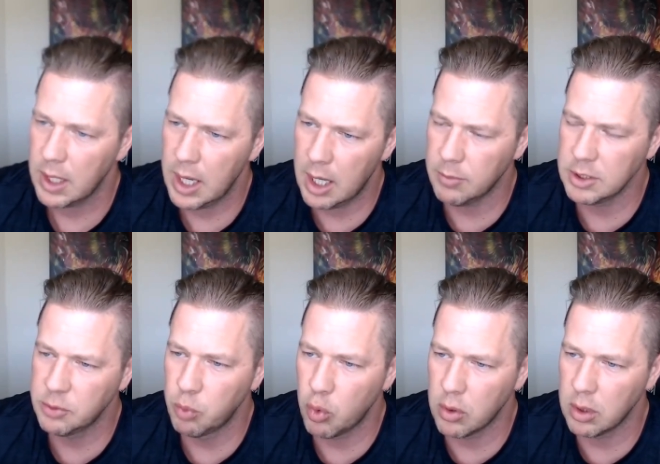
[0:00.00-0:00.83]
How
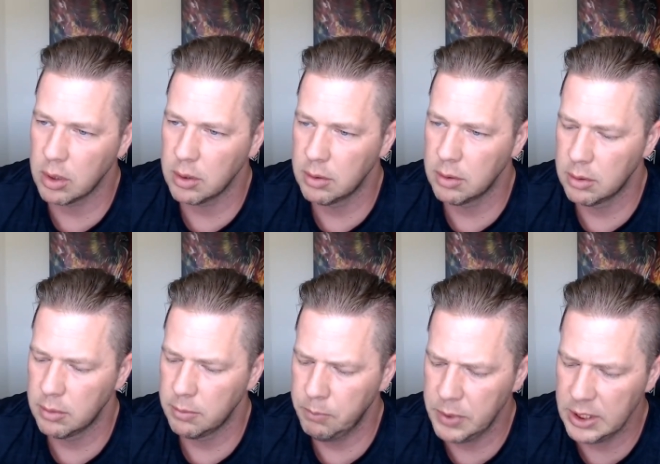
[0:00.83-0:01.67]
much more
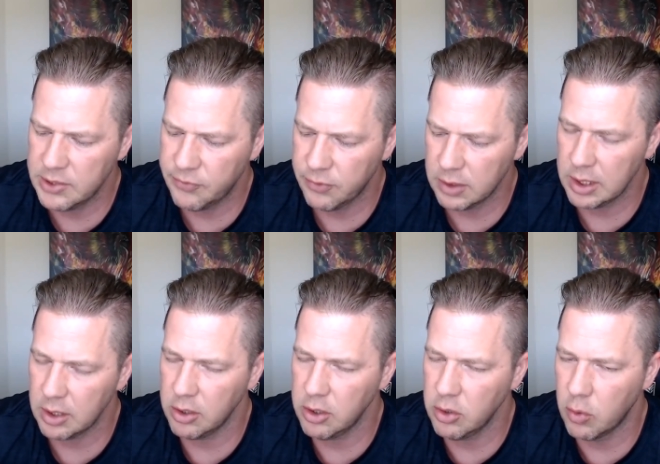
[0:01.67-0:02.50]
peacefully
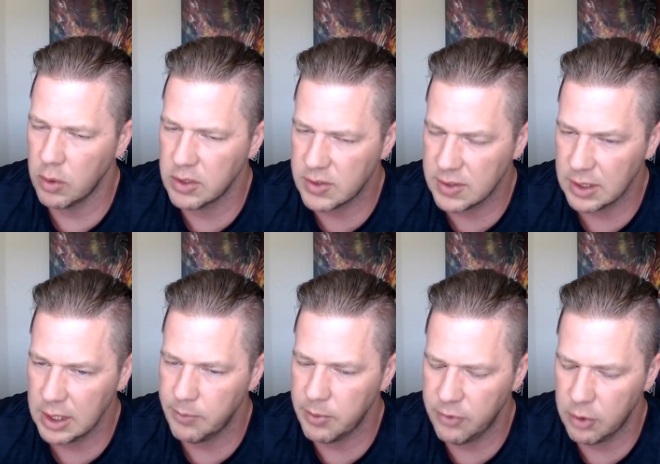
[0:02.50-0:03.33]
are you going to
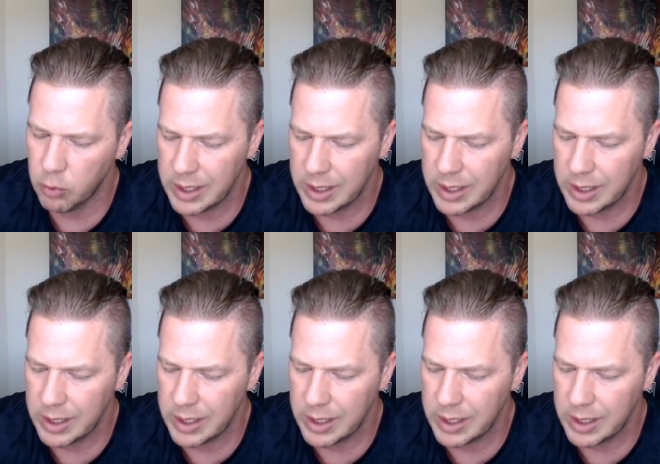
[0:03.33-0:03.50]
sleep if you